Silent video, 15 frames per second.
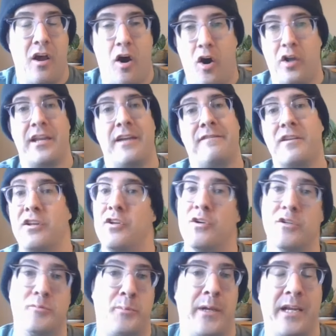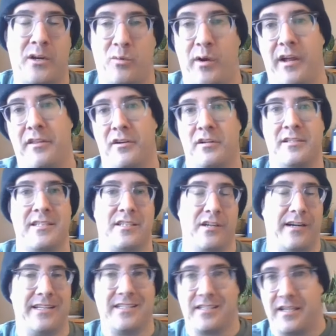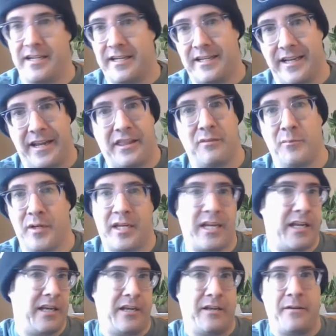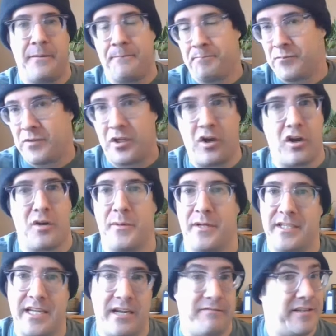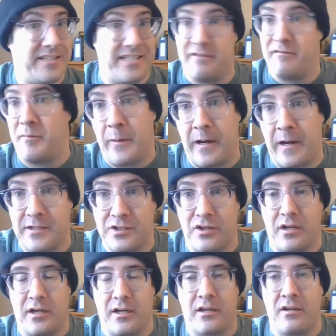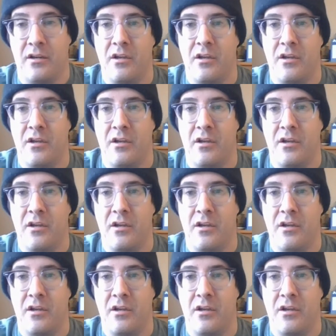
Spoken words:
All you have to do is pick whether studs like Nathan MacKinnon, Connor McDavid, David Pastrnak